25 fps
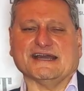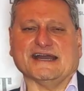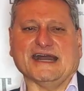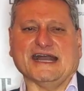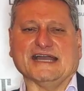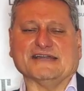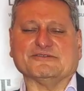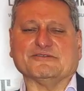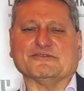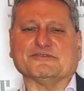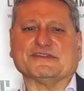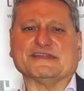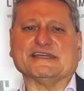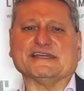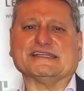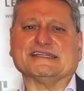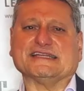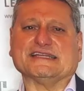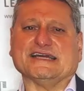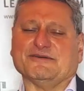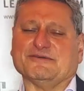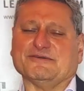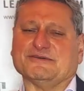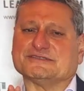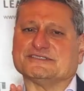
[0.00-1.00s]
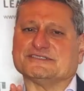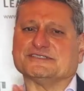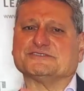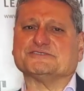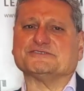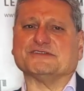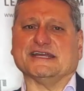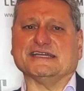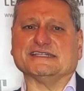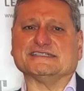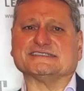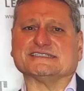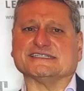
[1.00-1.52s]
I don't think that was a
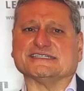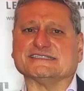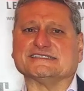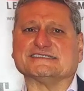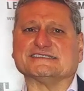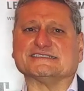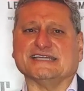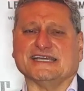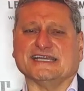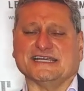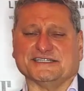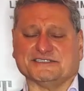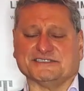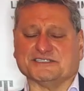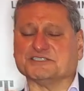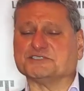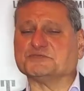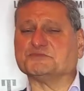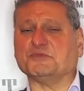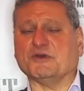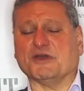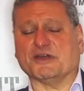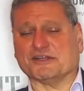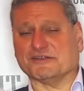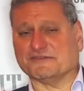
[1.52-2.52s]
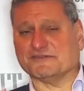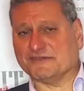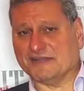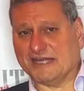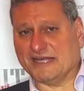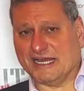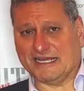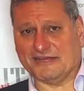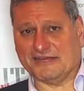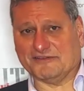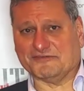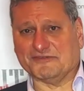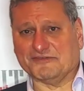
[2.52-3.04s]
transient stage. It's part of
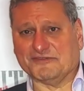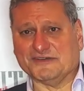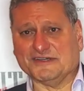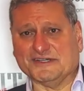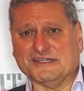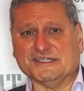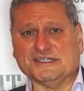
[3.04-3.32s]
life.